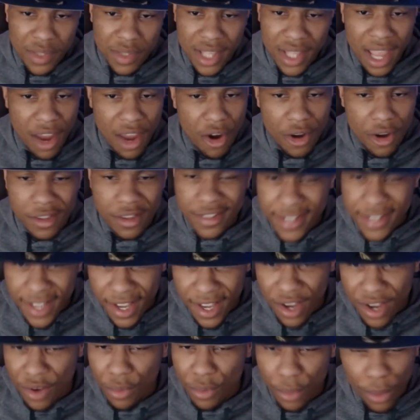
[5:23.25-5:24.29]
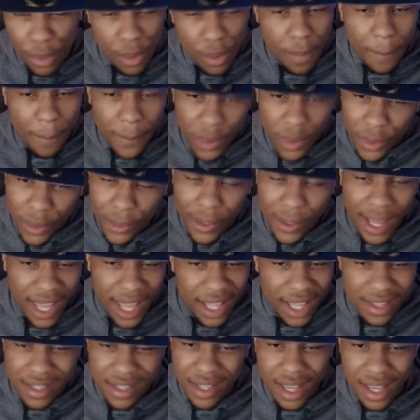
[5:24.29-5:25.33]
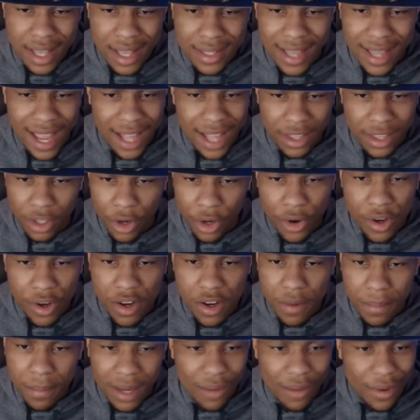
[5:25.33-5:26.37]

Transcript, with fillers: They are terrible A T S at the crib, man.